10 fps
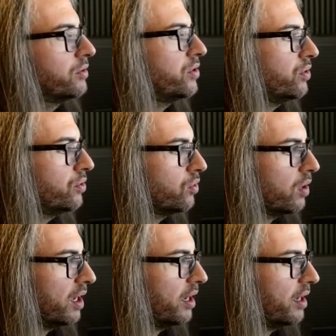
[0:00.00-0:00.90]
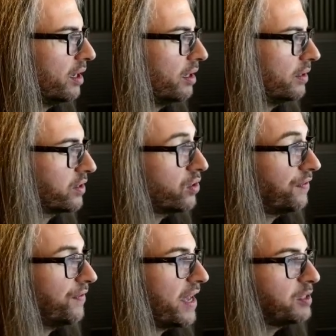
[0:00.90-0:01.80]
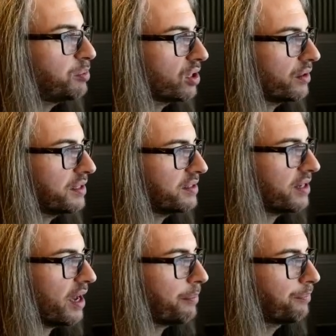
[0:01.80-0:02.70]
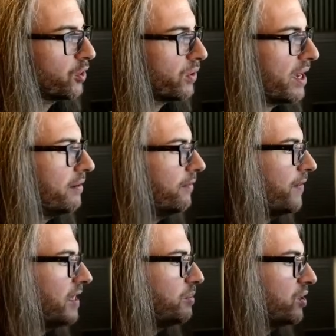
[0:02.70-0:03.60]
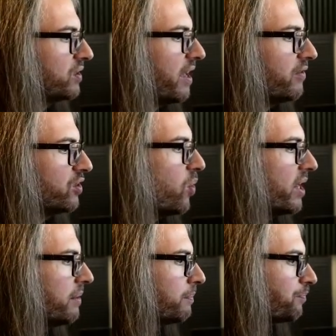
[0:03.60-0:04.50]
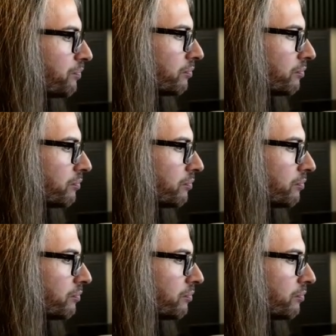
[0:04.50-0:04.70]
to uh, let's go to Facebook this time. Okay, Facebook 720.